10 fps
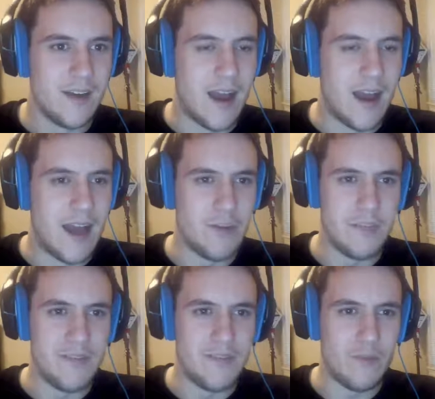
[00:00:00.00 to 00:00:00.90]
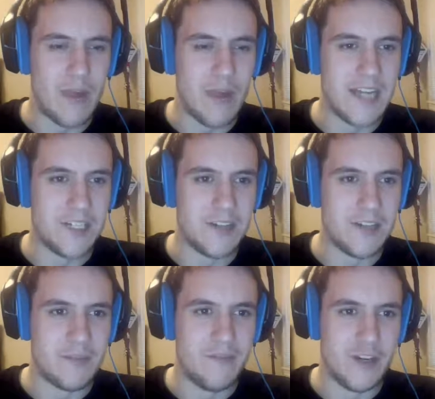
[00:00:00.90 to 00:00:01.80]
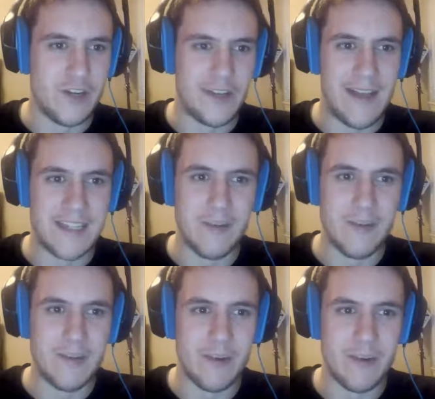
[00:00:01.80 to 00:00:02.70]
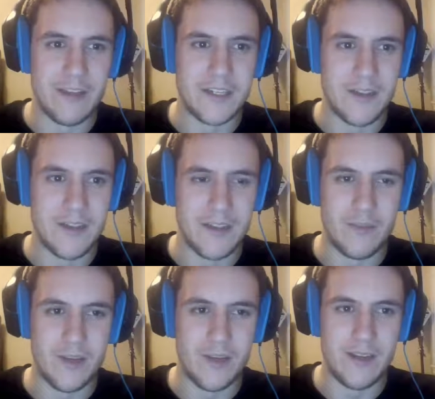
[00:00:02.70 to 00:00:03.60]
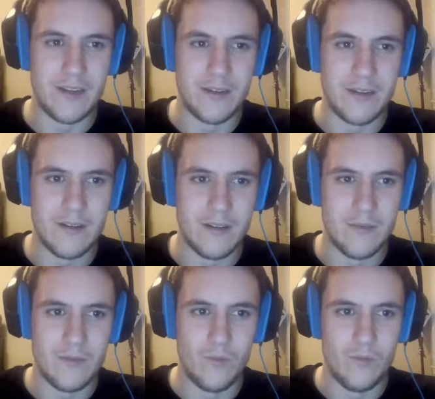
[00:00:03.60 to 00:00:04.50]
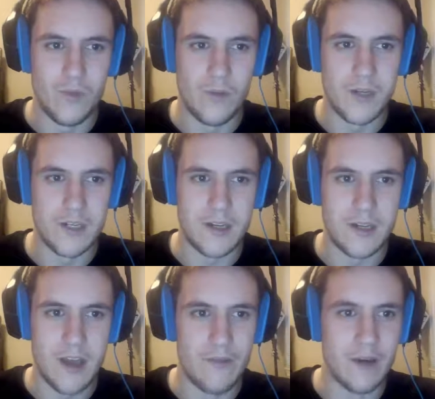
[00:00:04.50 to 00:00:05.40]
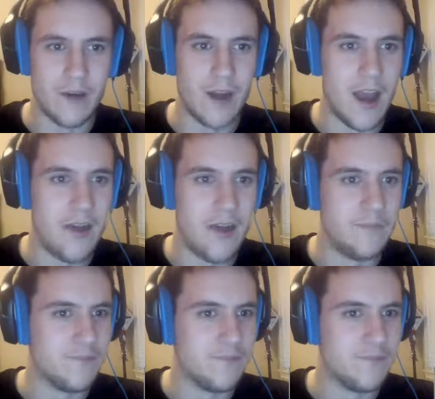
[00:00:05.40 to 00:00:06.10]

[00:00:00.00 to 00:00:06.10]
I don't believe that any series have been finished the last time we did one of these. So I think that we're good to cover.